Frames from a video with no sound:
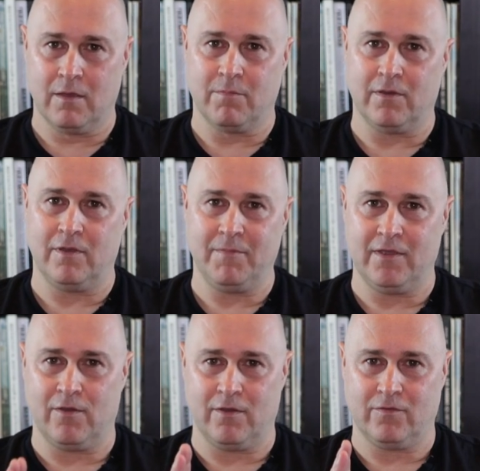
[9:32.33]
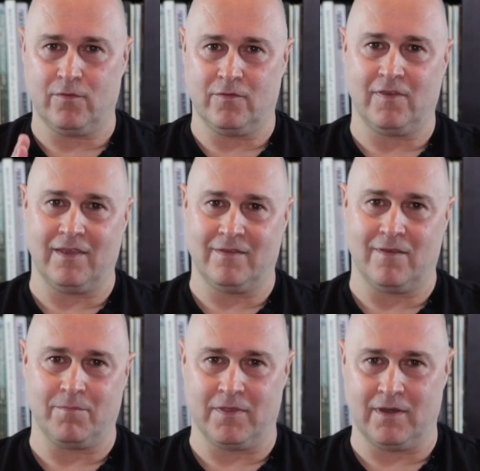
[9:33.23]
But let me also say
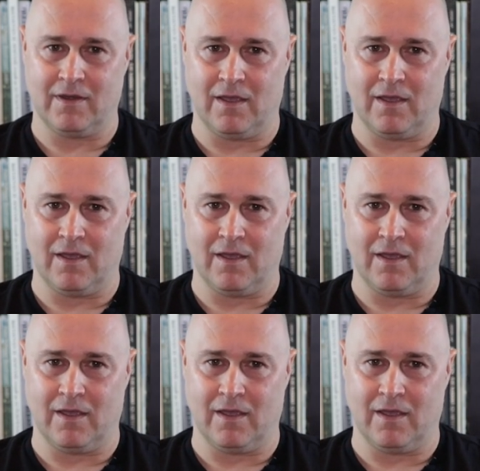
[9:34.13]
something.